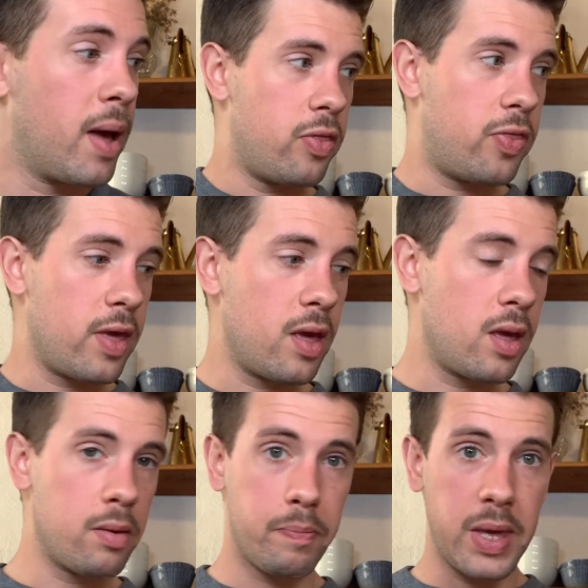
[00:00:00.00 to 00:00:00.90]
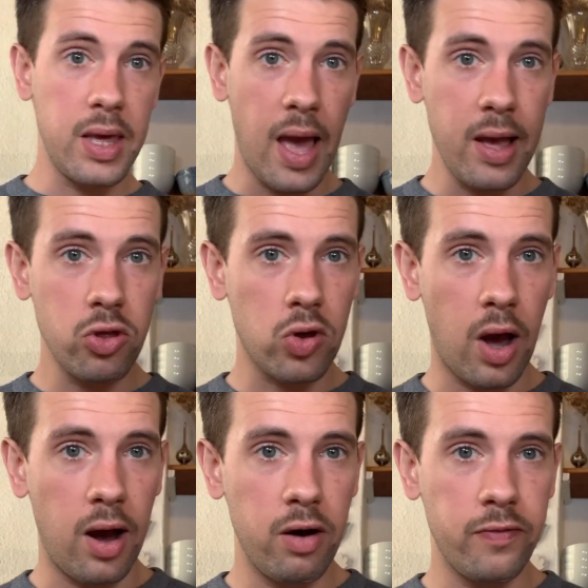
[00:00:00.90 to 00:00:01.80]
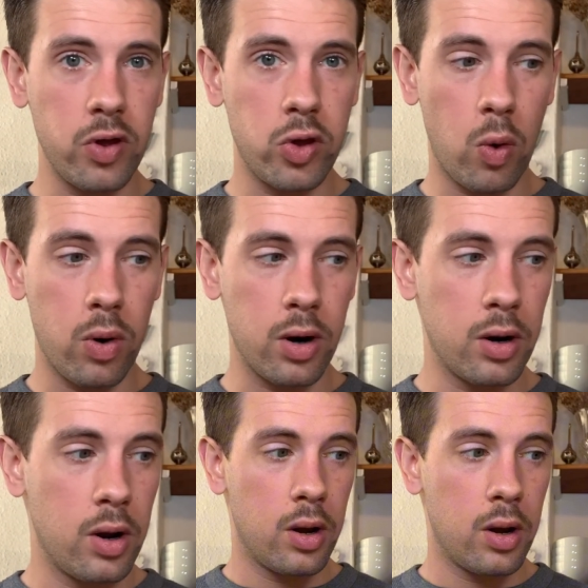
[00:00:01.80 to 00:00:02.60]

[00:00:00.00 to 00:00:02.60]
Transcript: The pH of your